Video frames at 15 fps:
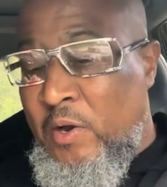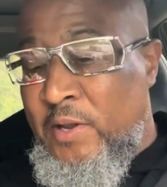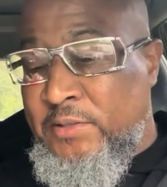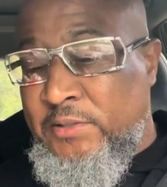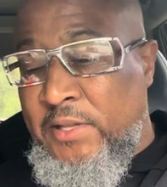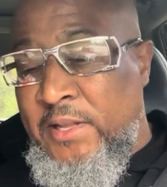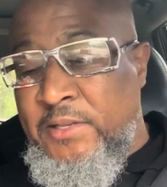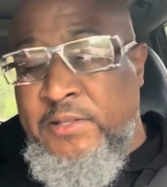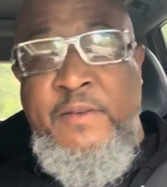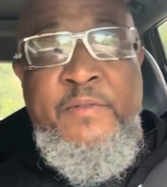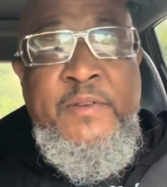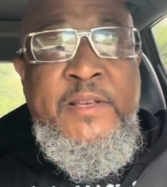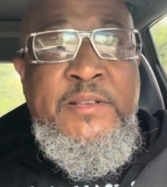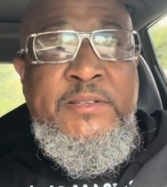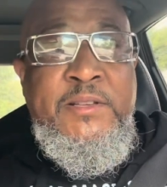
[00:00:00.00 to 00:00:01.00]
Let's give
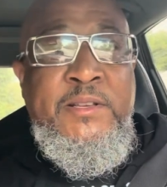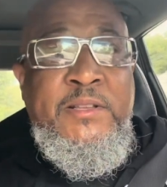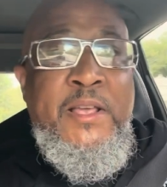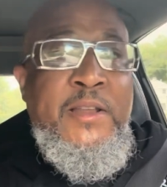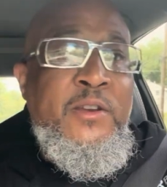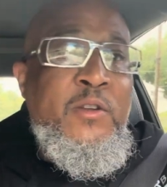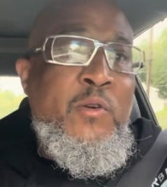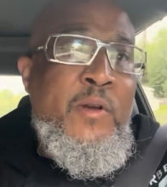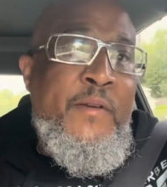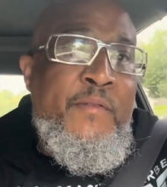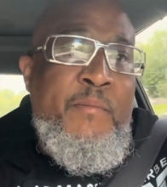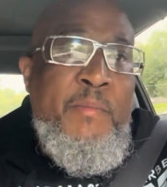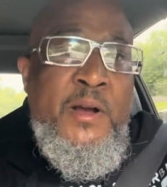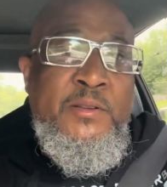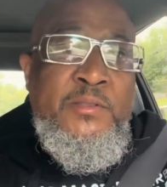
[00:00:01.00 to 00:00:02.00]
an instance, because I know every
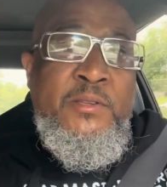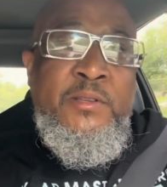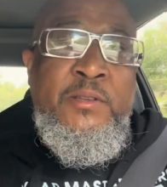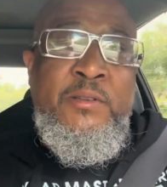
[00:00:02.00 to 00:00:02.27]
boss